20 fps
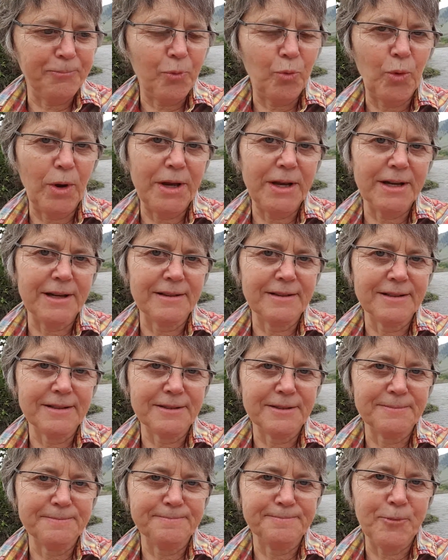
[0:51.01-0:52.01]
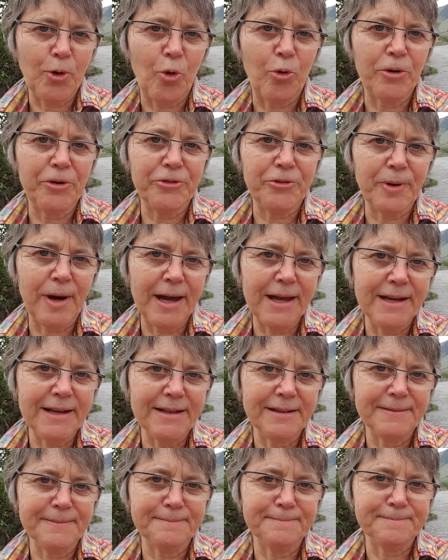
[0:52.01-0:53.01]
running a little horse
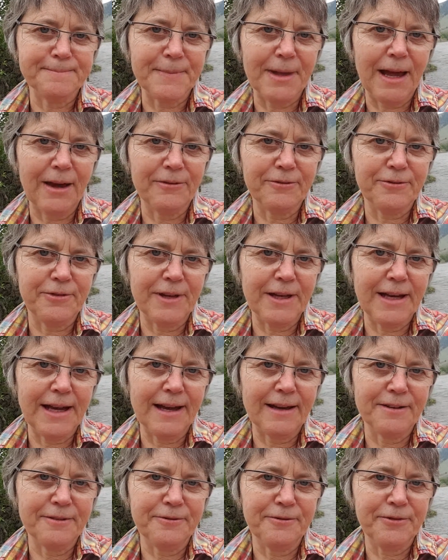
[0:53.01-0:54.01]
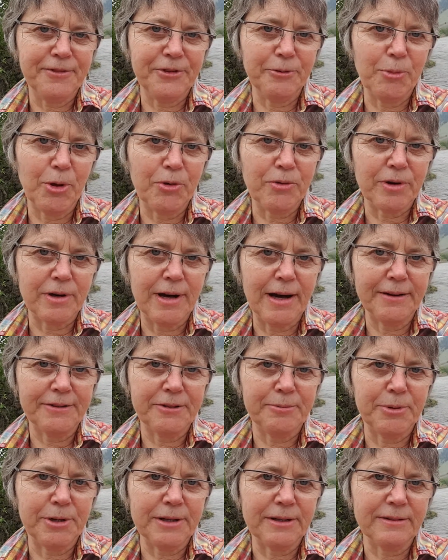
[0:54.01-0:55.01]
riding outfit out of some local hot
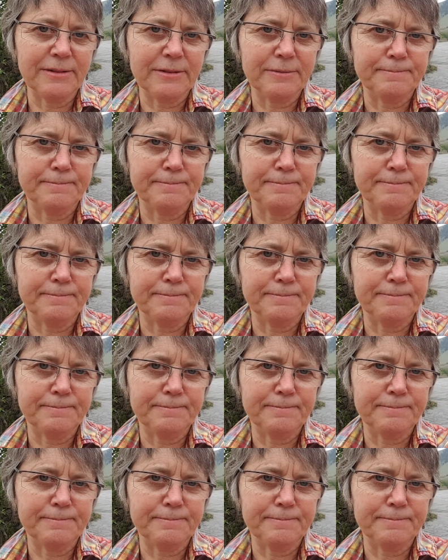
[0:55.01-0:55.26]
springs.